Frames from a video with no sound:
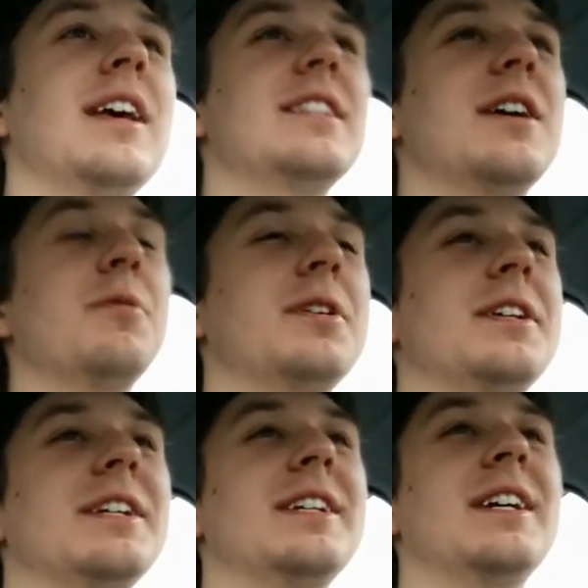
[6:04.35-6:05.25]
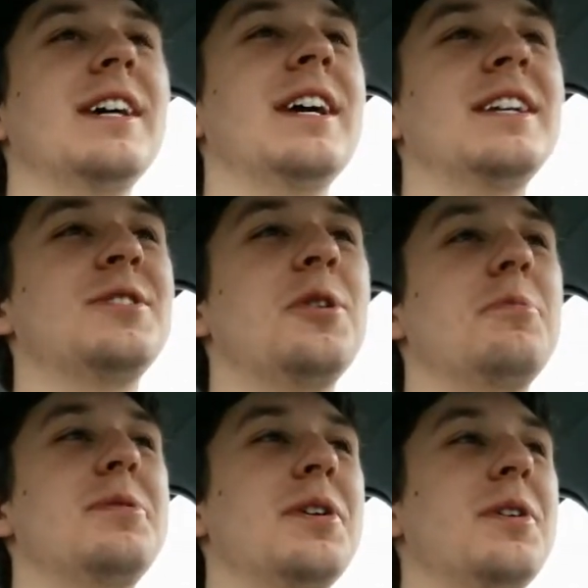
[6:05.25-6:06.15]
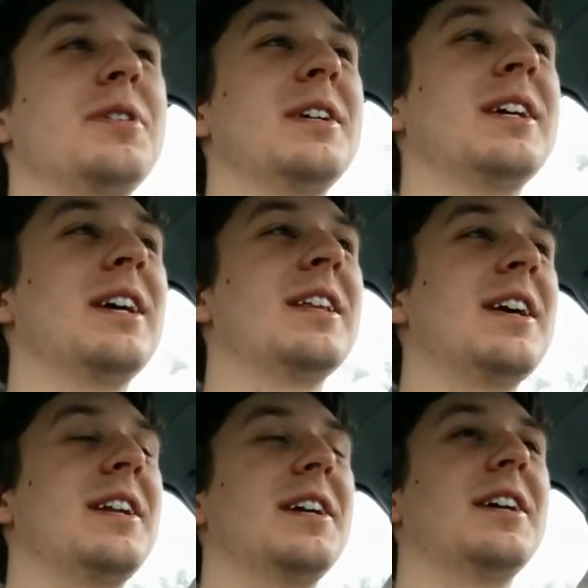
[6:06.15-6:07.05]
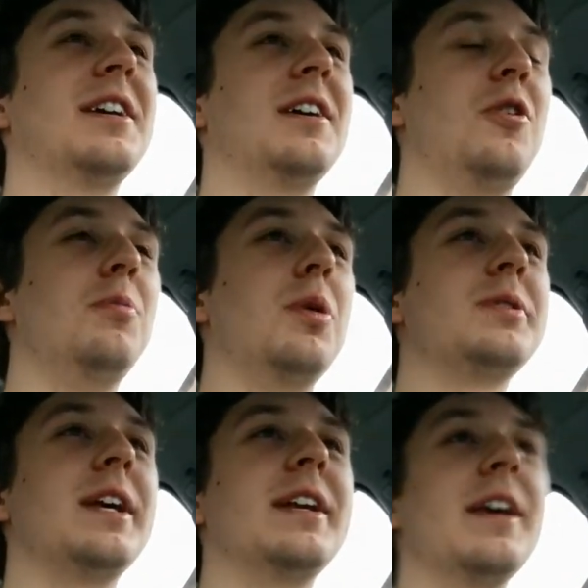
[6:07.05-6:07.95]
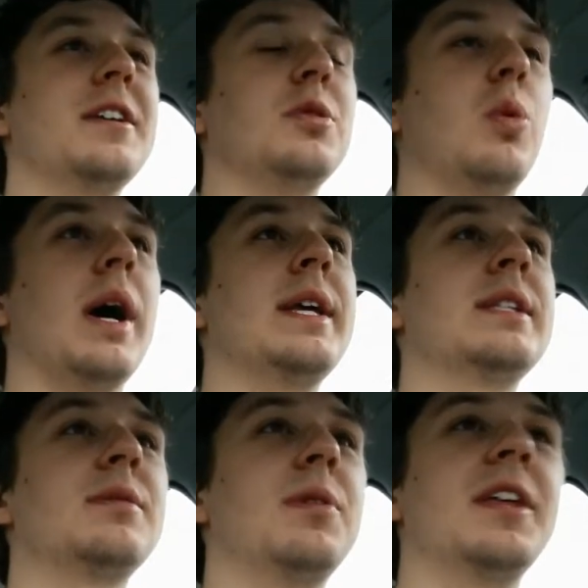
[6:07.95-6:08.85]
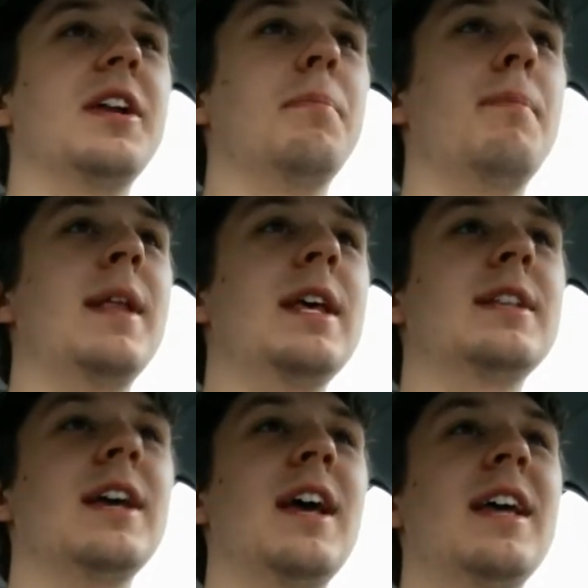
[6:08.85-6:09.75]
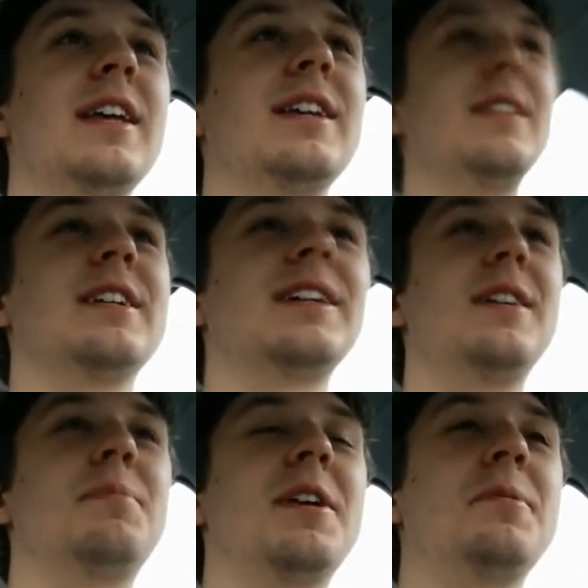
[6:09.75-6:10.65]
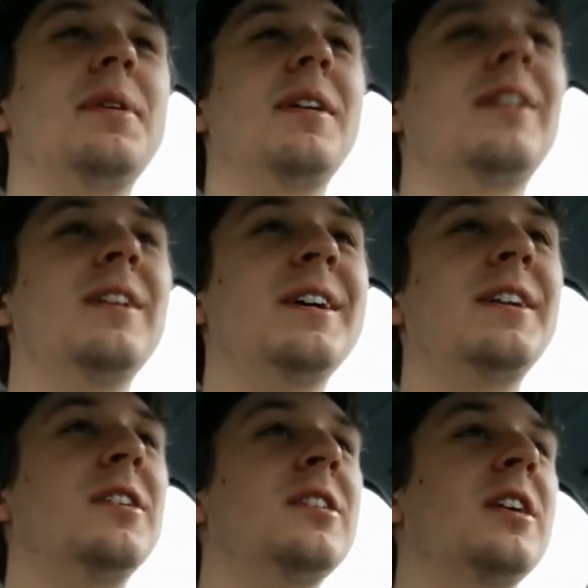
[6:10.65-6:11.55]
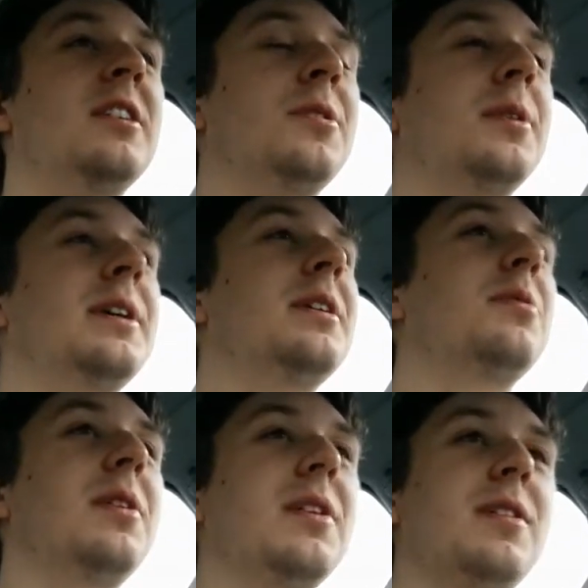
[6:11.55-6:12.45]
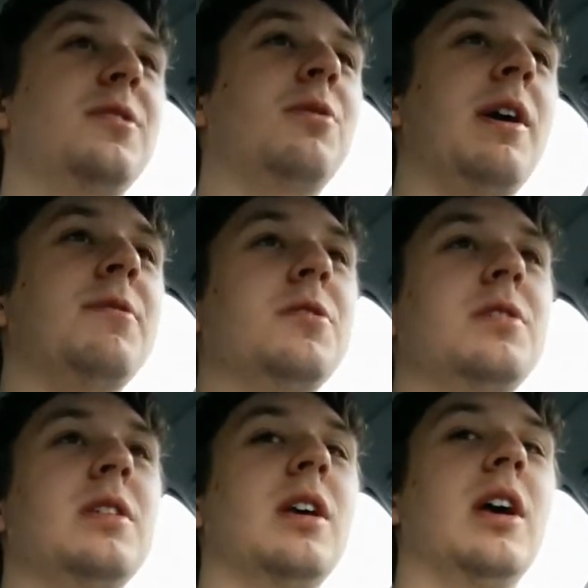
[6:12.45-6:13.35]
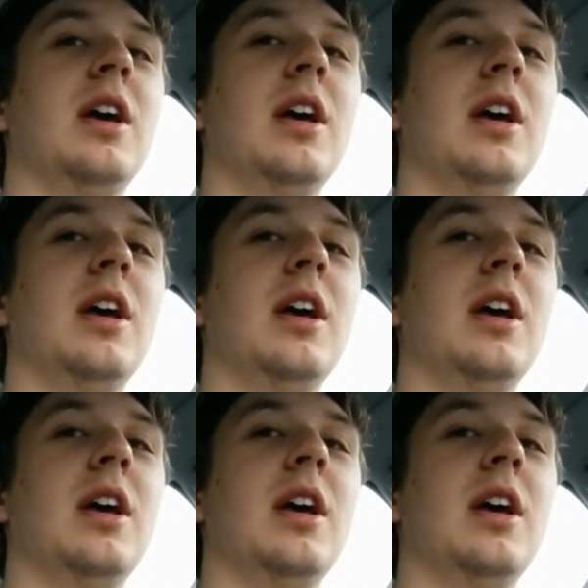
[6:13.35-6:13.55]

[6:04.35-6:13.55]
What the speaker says: Is that really so absurd? That almost getting hit twice within a minute is making me a little annoyed with drivers.